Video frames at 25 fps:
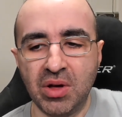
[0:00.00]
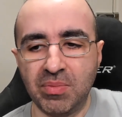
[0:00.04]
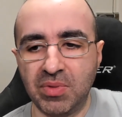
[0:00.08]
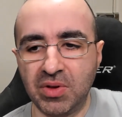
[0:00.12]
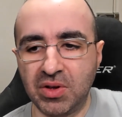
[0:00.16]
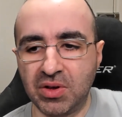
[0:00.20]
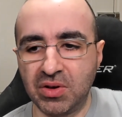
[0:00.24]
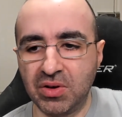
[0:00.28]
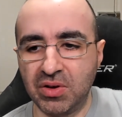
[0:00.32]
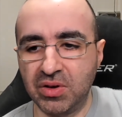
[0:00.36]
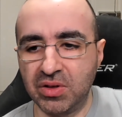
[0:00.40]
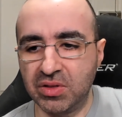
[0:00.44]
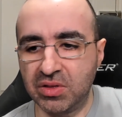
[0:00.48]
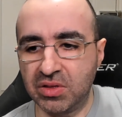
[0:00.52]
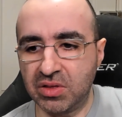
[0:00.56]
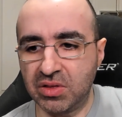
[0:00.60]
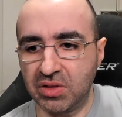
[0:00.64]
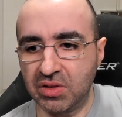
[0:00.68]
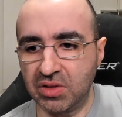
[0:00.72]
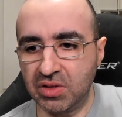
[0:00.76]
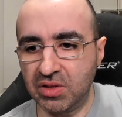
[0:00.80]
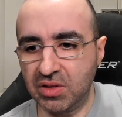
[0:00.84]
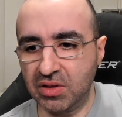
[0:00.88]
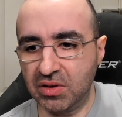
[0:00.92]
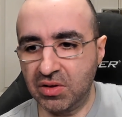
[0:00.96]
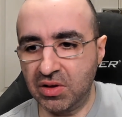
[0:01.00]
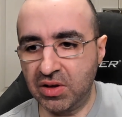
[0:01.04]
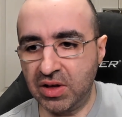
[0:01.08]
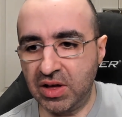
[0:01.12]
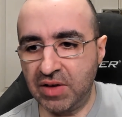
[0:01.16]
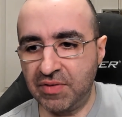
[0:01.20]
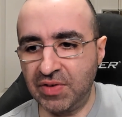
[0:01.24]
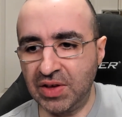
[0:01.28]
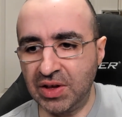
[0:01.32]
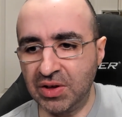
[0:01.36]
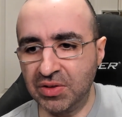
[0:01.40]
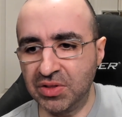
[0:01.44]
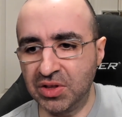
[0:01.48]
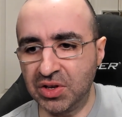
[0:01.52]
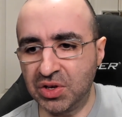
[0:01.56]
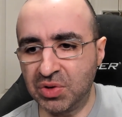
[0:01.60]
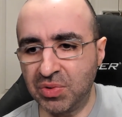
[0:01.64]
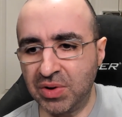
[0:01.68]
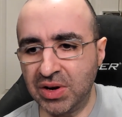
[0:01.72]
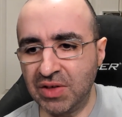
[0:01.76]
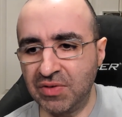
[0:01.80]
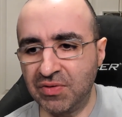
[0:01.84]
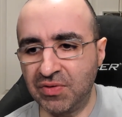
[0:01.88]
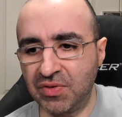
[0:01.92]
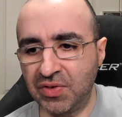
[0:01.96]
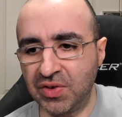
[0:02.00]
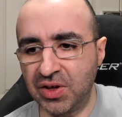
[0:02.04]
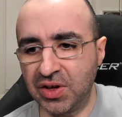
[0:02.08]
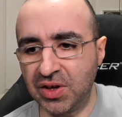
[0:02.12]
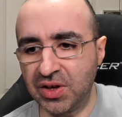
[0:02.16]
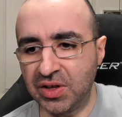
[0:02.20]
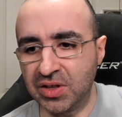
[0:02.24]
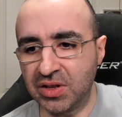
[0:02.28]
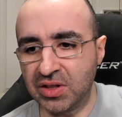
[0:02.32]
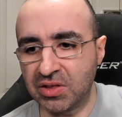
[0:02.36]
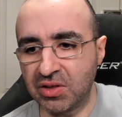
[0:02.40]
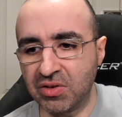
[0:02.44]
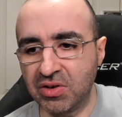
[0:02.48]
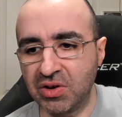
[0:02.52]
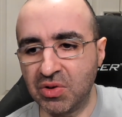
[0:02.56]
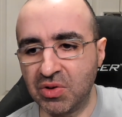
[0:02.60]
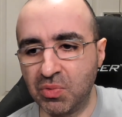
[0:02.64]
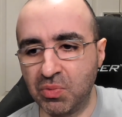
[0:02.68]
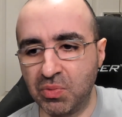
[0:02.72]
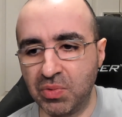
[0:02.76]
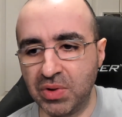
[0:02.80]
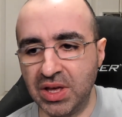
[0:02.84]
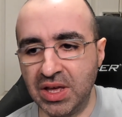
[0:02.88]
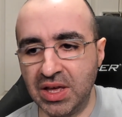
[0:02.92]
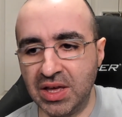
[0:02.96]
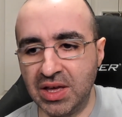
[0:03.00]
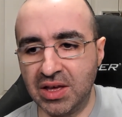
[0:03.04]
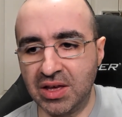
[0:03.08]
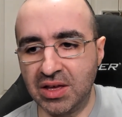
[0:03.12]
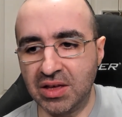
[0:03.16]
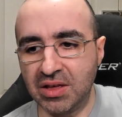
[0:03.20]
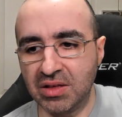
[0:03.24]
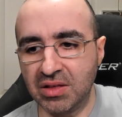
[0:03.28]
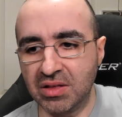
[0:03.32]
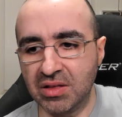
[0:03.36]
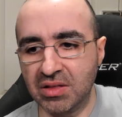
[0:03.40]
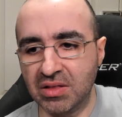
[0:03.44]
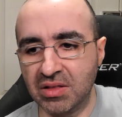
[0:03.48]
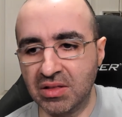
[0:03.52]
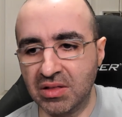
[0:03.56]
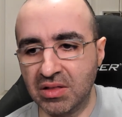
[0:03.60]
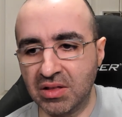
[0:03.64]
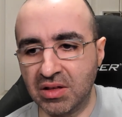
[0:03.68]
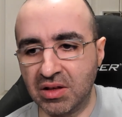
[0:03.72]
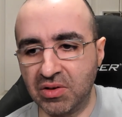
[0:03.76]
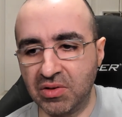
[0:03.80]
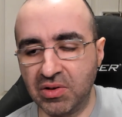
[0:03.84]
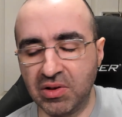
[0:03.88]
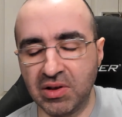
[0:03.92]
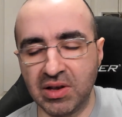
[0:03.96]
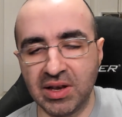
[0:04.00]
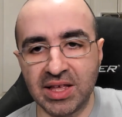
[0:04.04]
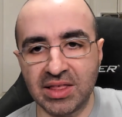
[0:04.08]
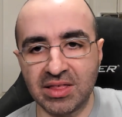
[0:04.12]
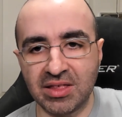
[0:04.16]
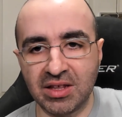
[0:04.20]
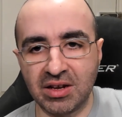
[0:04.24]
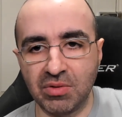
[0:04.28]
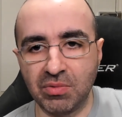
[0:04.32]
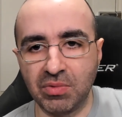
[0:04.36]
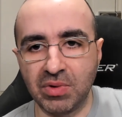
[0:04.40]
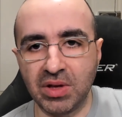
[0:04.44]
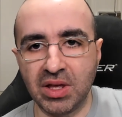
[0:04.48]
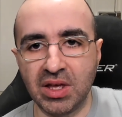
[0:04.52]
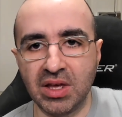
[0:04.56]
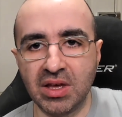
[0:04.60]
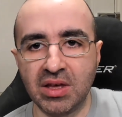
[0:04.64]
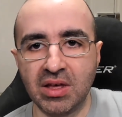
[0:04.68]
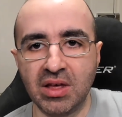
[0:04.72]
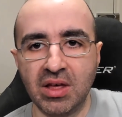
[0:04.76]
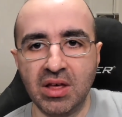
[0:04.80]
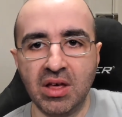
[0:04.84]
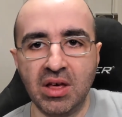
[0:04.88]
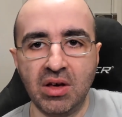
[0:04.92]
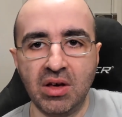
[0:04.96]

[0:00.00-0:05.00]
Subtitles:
Because I think on the 23rd, so in a week, or in less than a week,